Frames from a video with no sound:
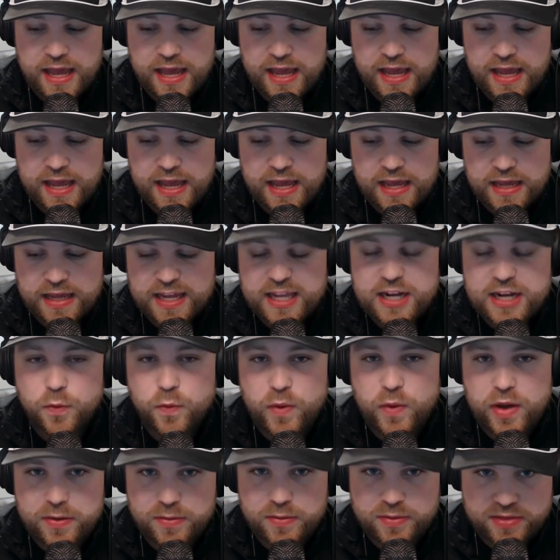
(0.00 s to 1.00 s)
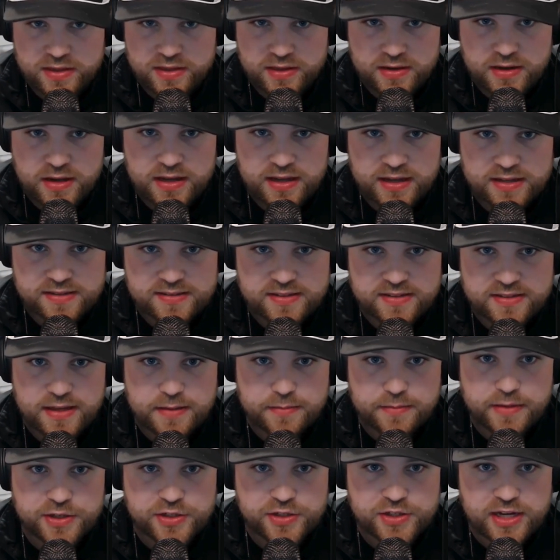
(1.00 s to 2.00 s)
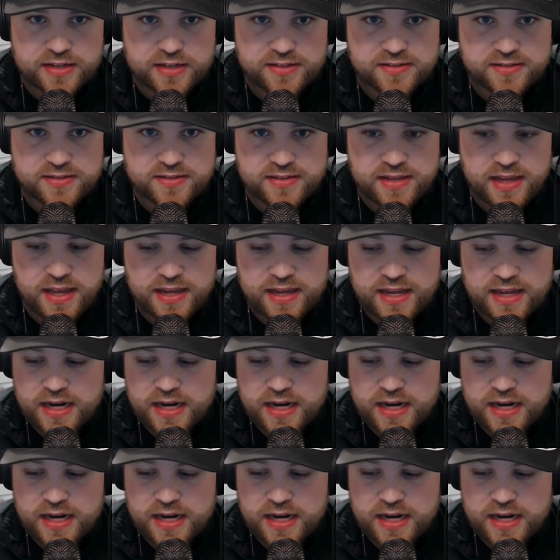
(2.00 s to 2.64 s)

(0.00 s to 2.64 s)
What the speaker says: and get away with it against a team like Jackson State?